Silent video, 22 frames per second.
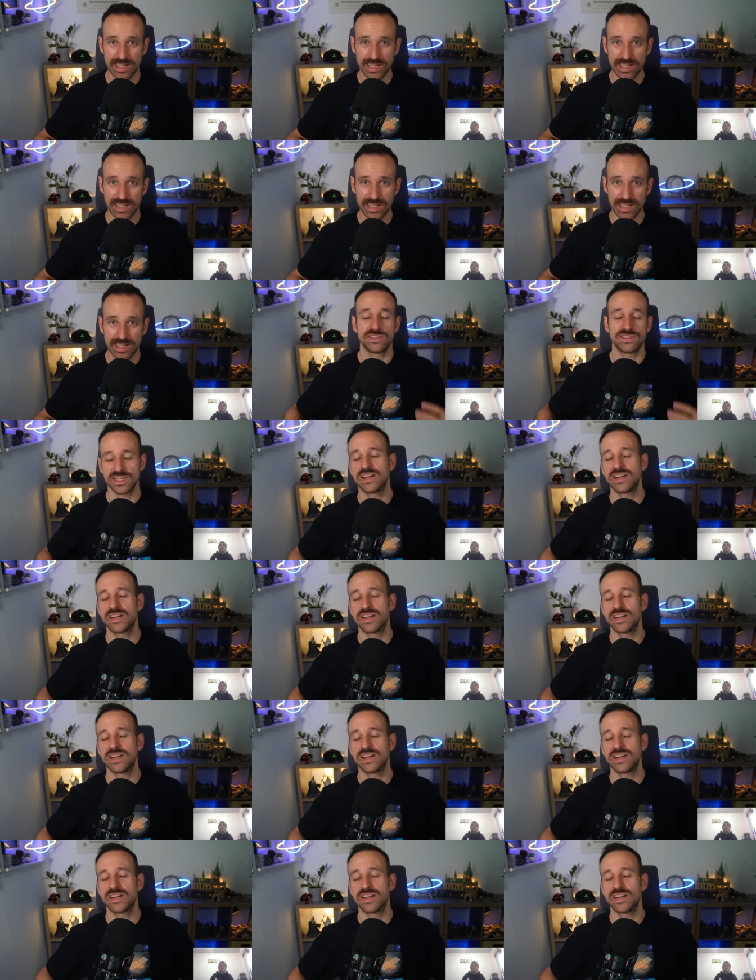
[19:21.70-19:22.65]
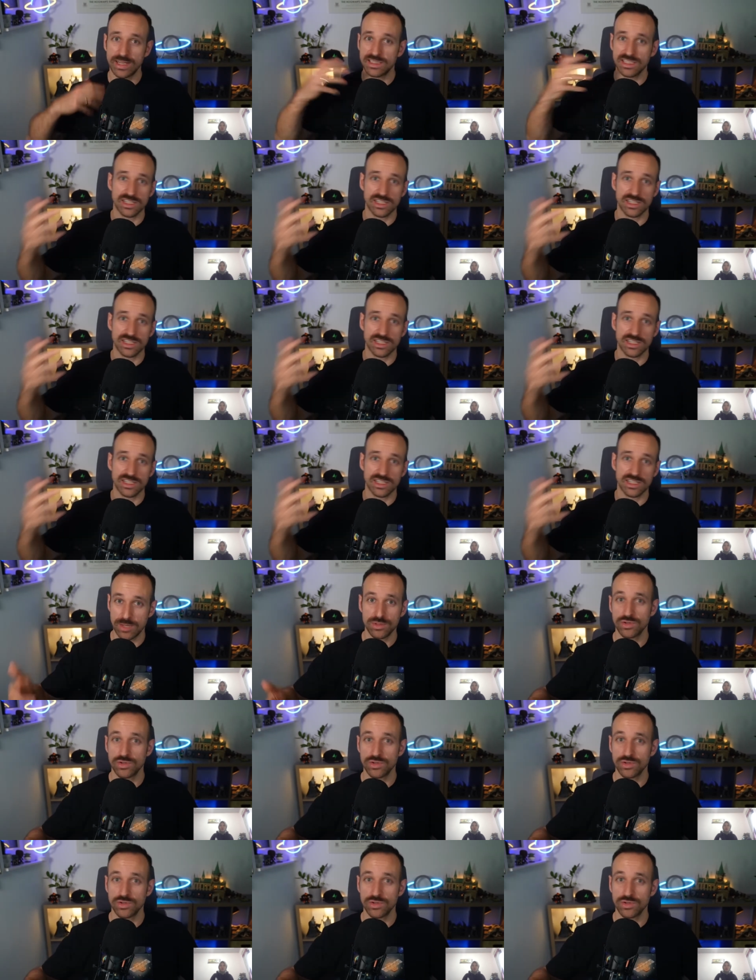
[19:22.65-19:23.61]
out these pipelines, or do the builds locally.
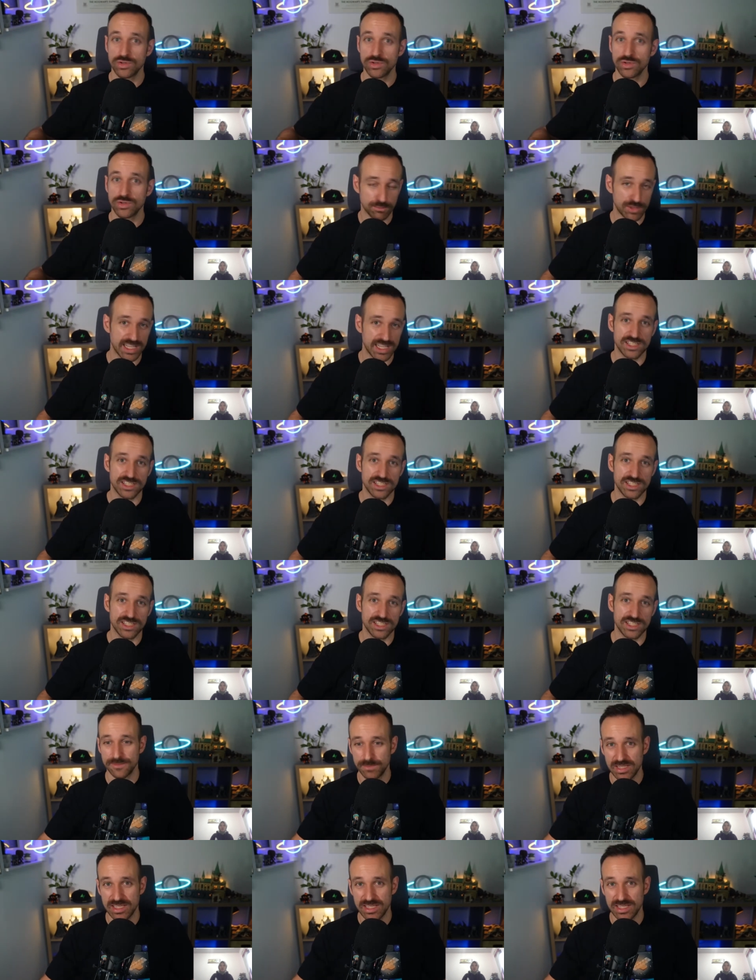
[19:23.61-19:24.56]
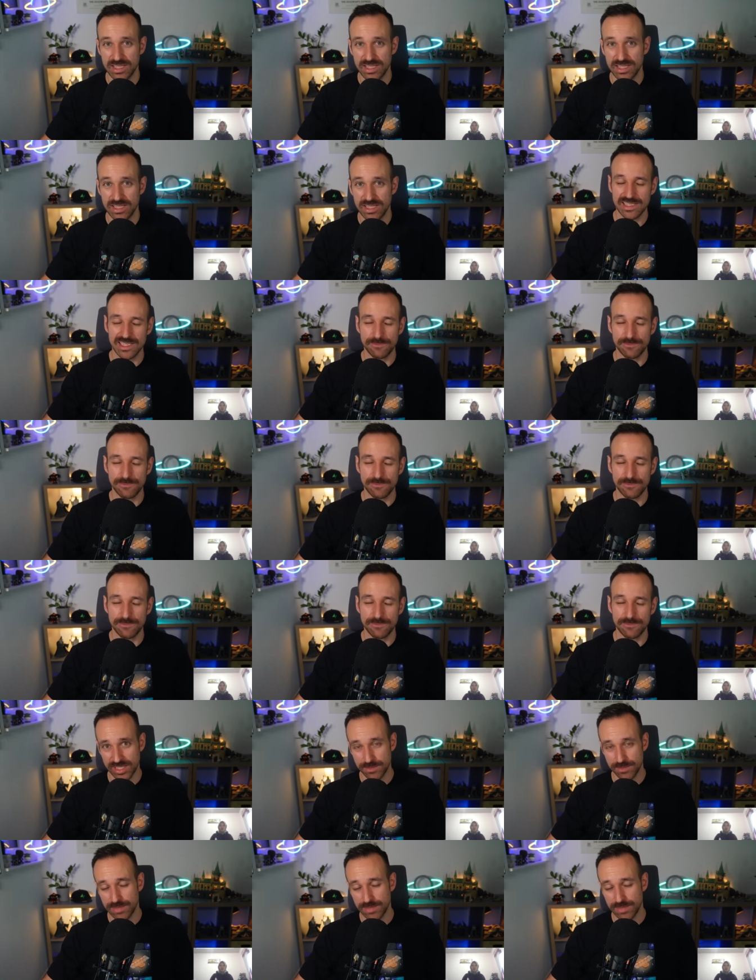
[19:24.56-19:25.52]
And with Expo Orbit, you can just easily install that stuff
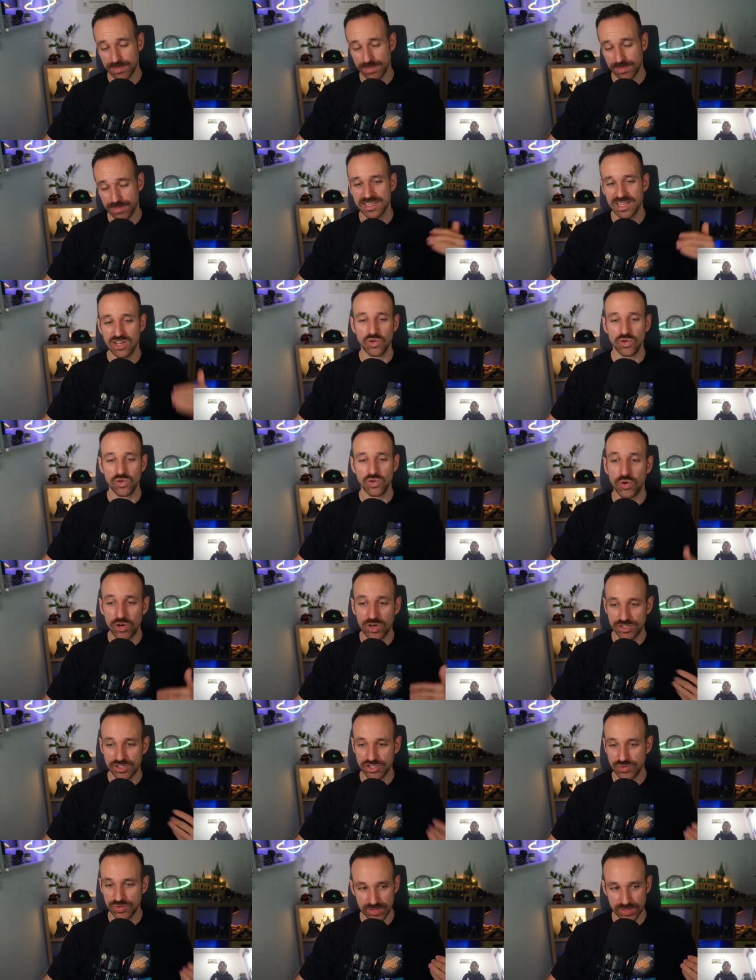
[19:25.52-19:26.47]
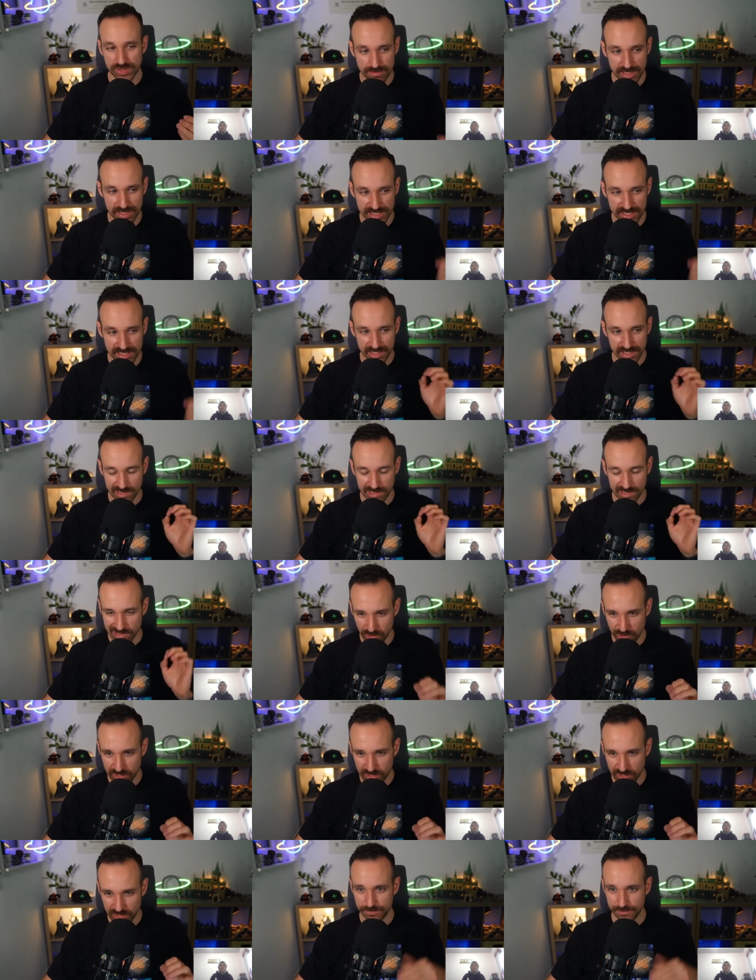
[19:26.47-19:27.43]
later. Okay, that's almost everything I wanted to show you. I just want
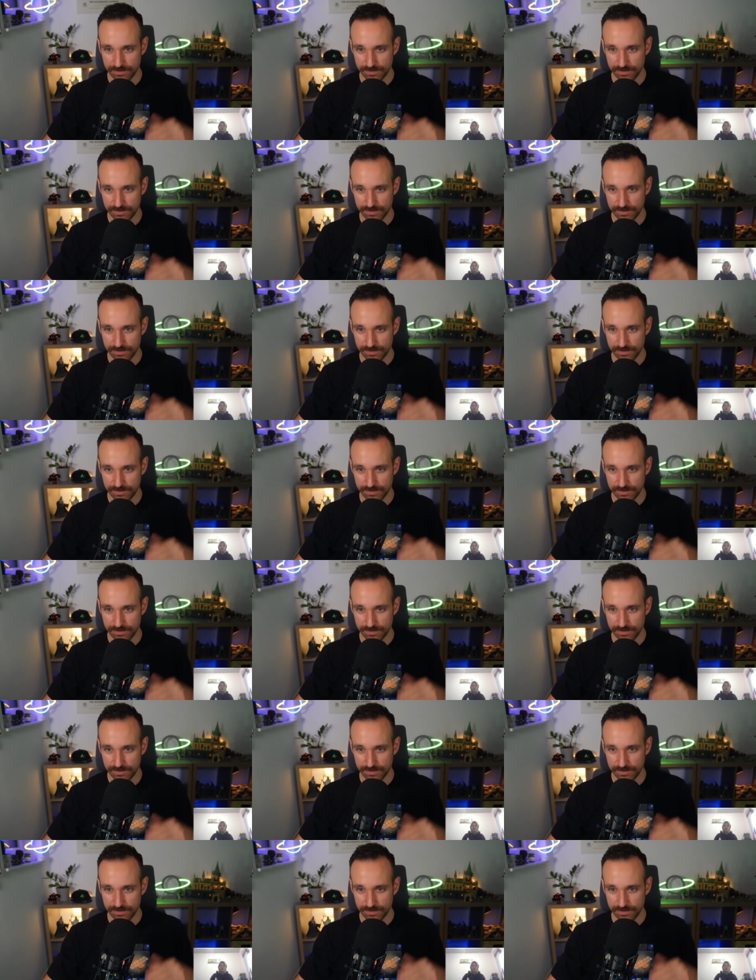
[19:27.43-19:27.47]
to mention